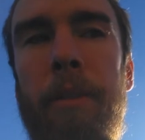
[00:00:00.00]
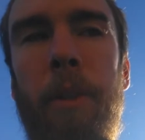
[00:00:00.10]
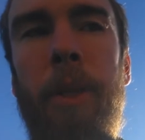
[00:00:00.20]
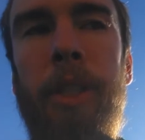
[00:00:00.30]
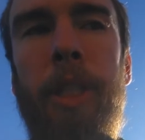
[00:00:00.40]
and
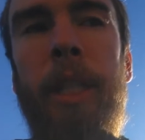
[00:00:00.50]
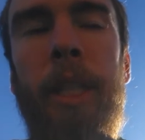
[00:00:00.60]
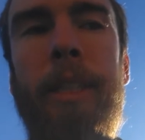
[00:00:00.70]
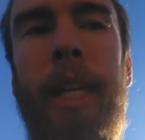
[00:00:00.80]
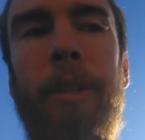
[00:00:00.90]
focus on
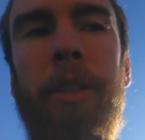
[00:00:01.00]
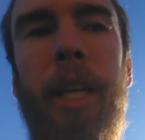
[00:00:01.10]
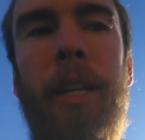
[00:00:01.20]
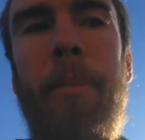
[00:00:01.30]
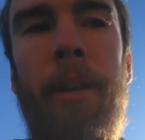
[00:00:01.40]
things
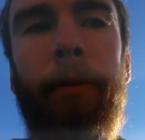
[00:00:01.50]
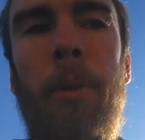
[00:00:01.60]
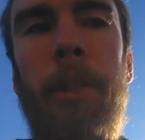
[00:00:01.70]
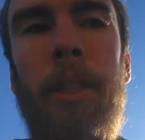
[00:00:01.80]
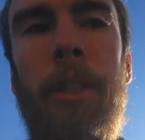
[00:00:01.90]
outside of my
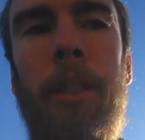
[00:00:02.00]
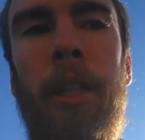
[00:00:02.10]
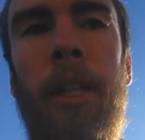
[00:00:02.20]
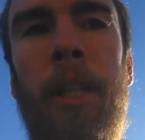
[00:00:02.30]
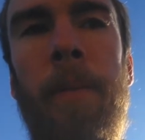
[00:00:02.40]

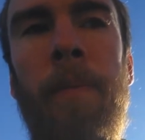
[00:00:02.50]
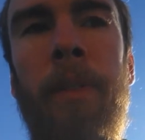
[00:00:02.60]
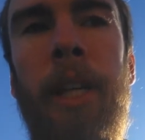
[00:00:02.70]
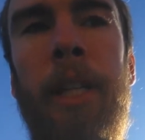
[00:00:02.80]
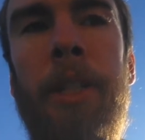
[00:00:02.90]
focus
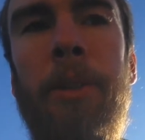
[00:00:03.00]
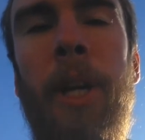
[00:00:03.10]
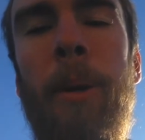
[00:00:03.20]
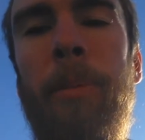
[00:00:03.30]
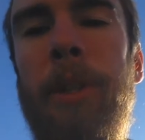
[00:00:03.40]
and this will
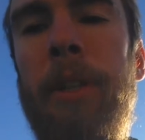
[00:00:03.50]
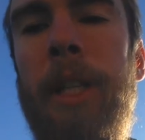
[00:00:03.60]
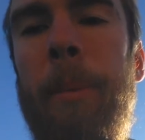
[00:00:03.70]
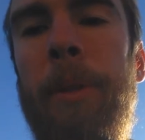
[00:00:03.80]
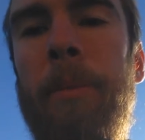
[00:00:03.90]
help with your
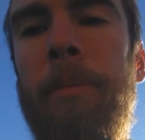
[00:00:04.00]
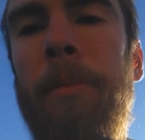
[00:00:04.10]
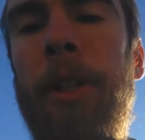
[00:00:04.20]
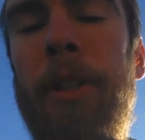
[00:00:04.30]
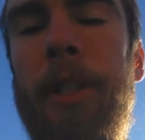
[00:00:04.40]
depth of
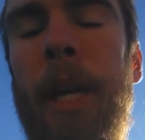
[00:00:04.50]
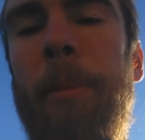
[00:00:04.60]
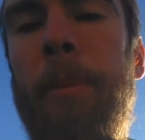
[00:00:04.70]
your depth